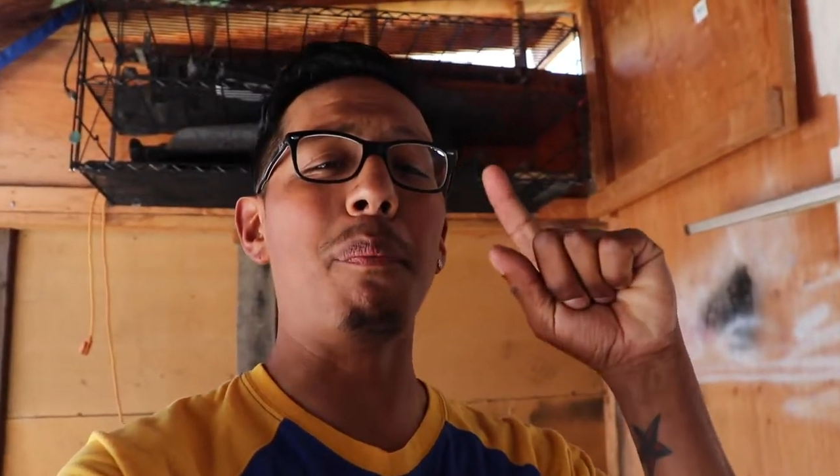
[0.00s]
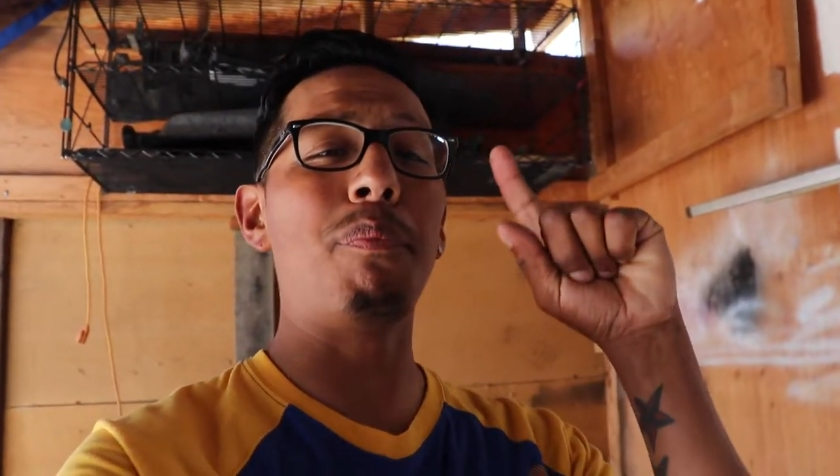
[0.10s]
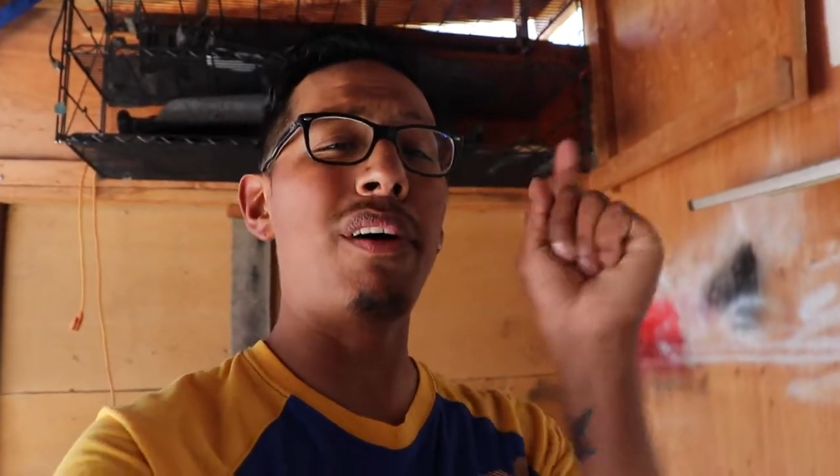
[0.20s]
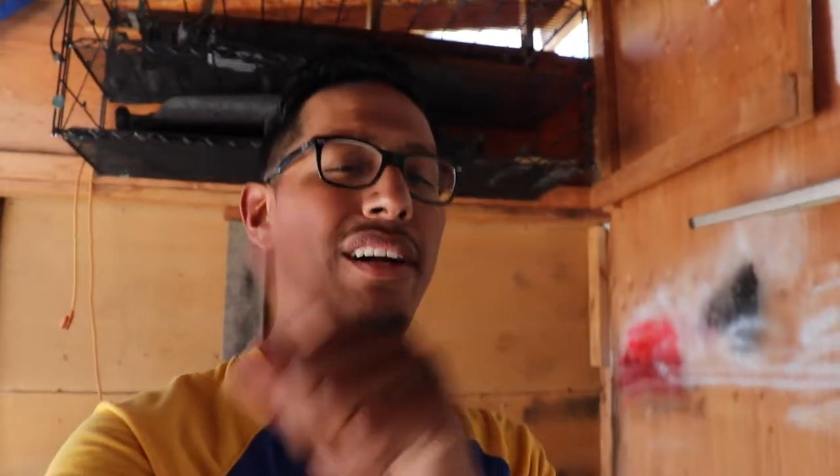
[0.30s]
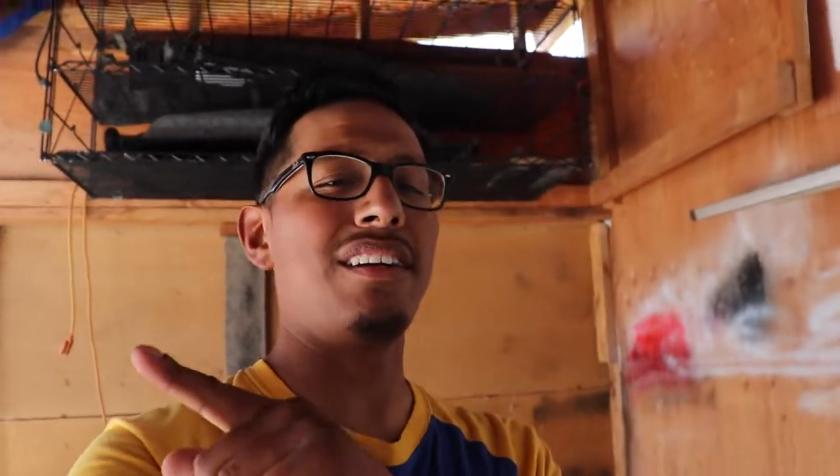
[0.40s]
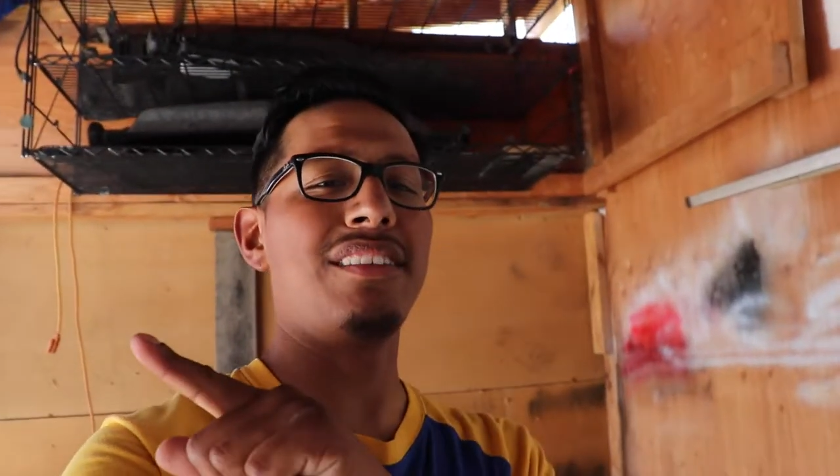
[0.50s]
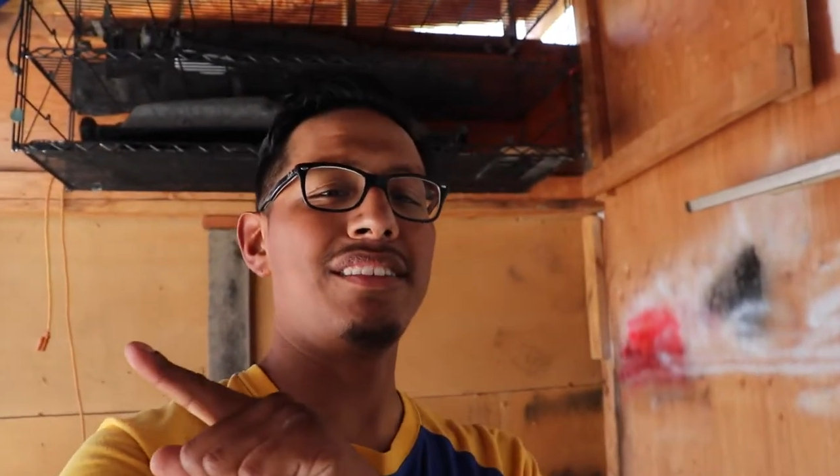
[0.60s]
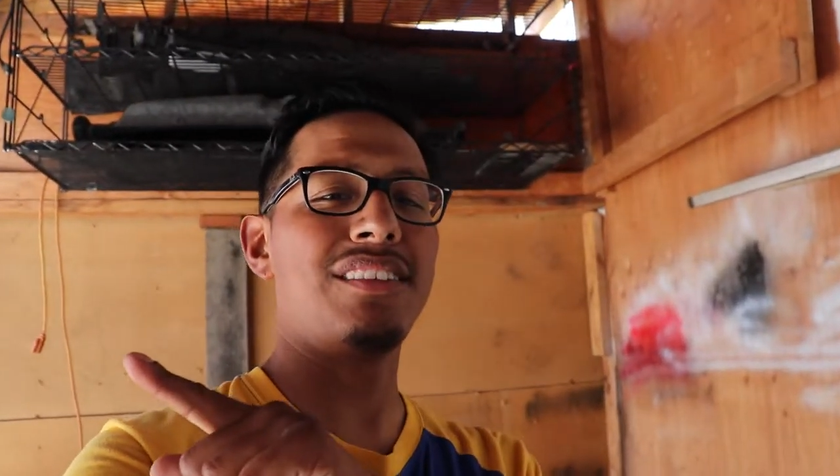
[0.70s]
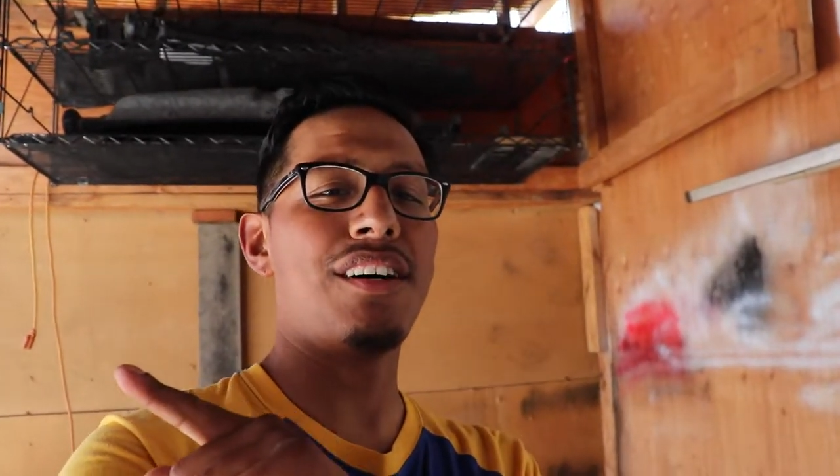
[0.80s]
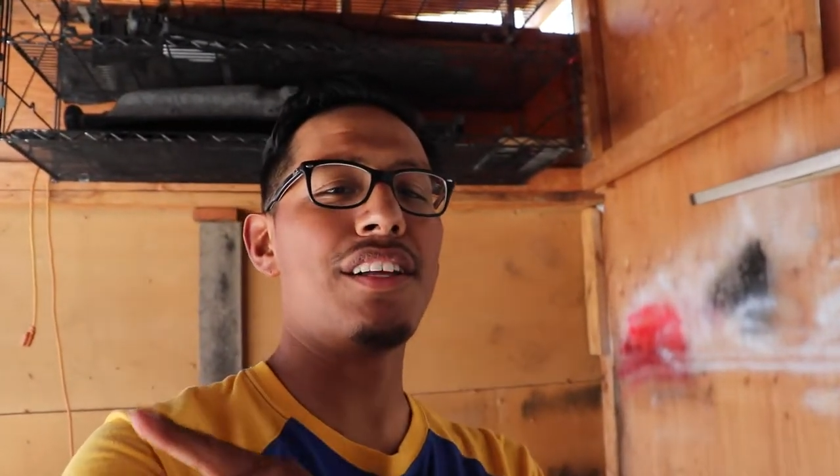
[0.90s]
part
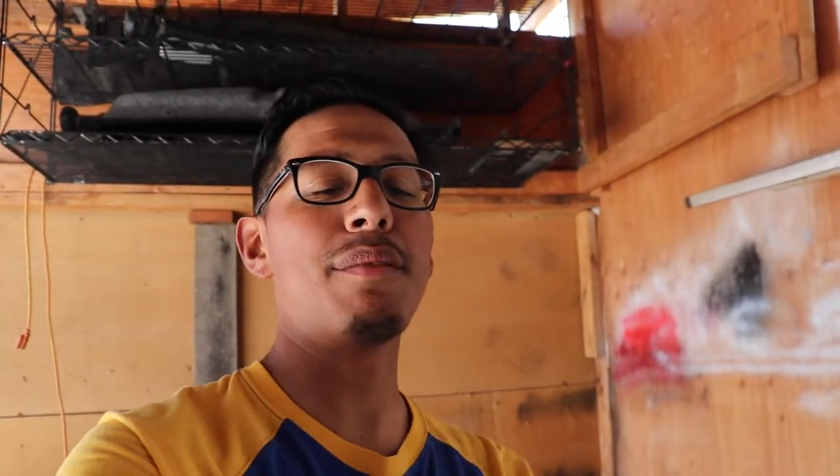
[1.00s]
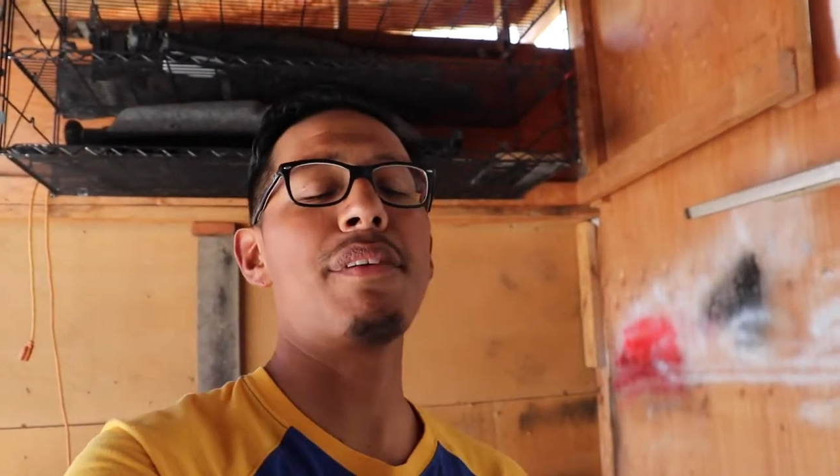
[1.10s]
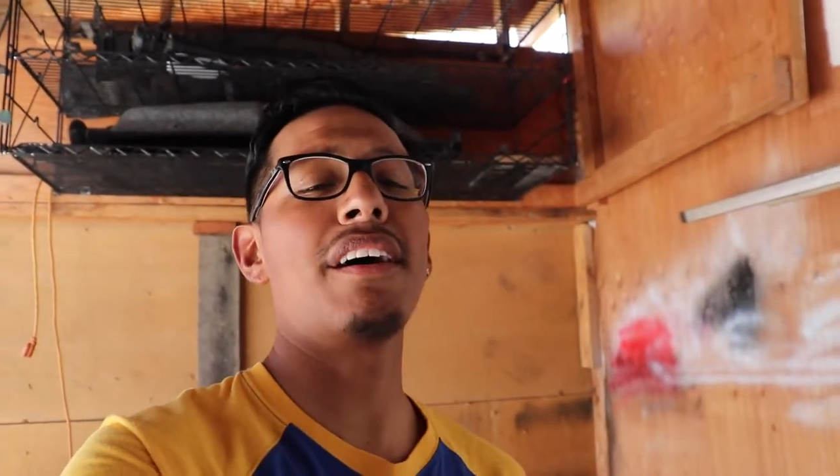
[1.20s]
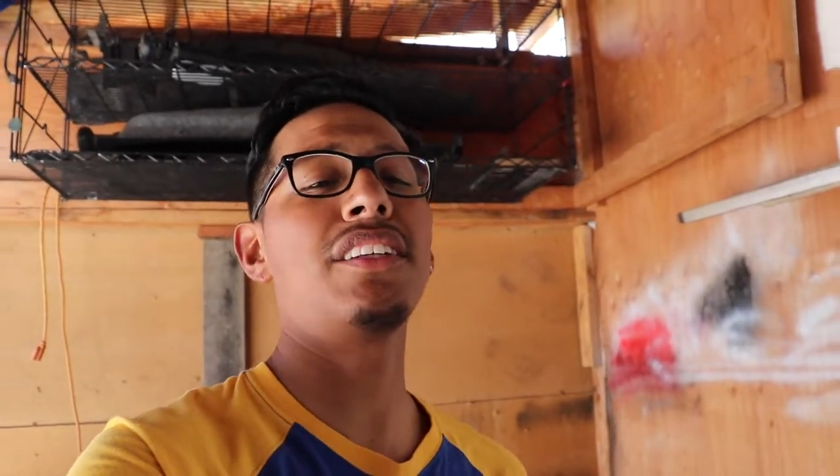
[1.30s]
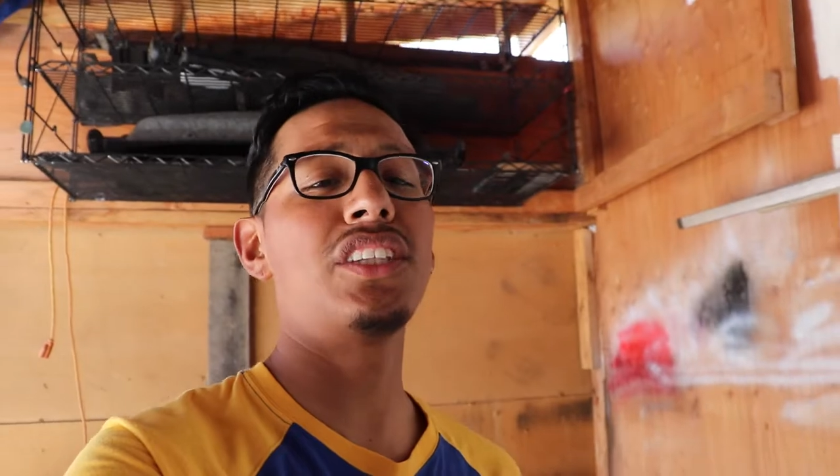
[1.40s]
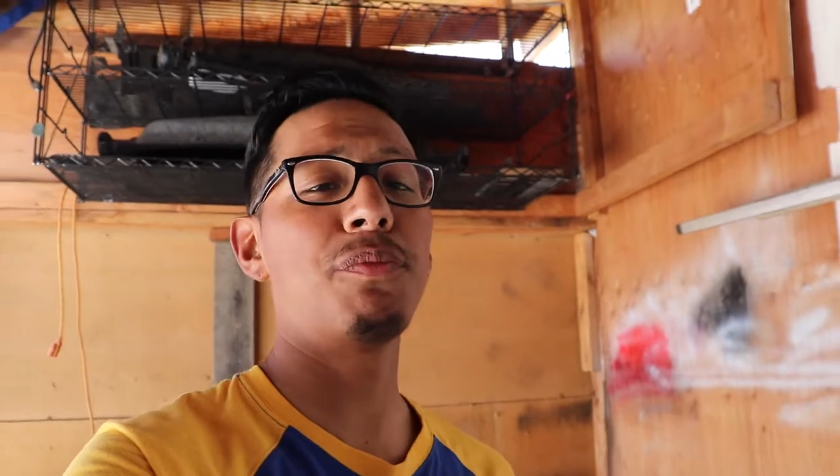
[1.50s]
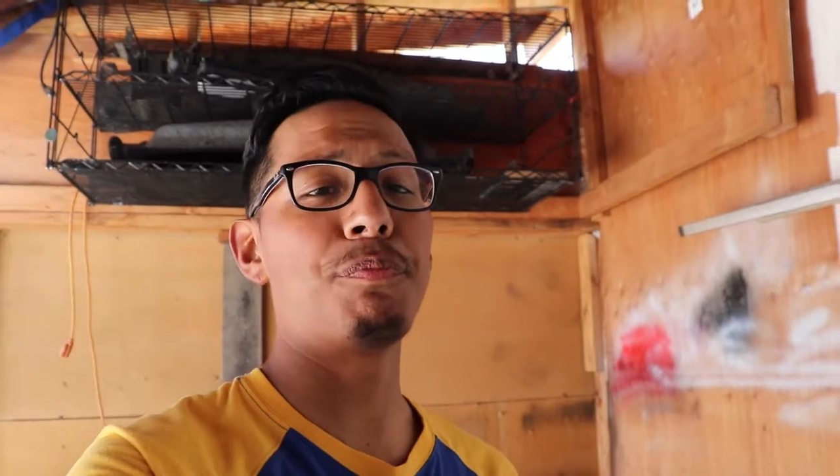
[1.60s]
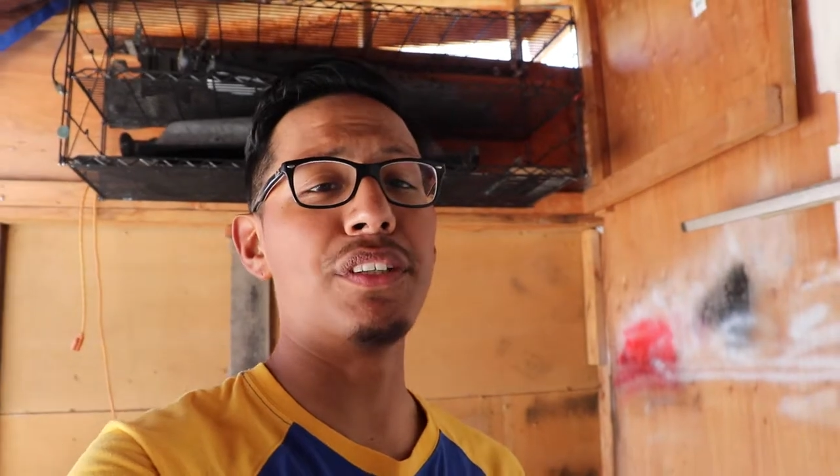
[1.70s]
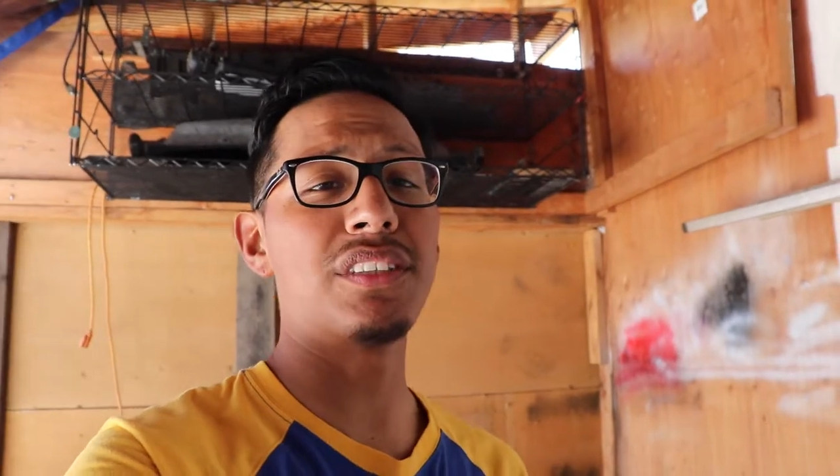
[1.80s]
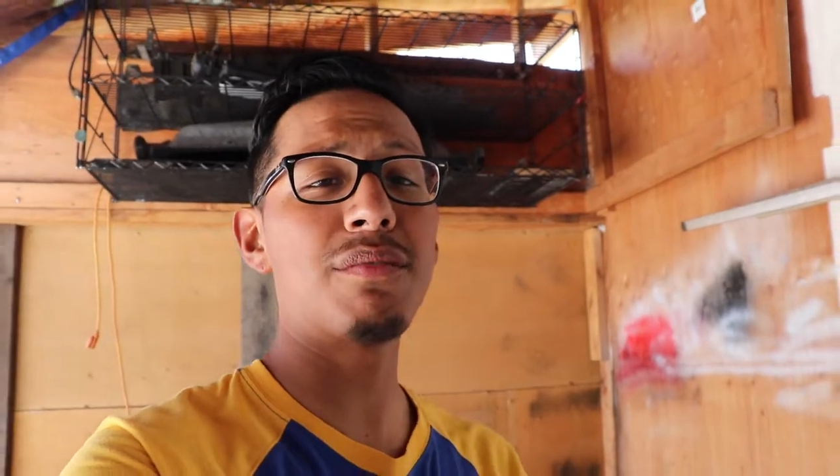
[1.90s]
on the Miata drift build.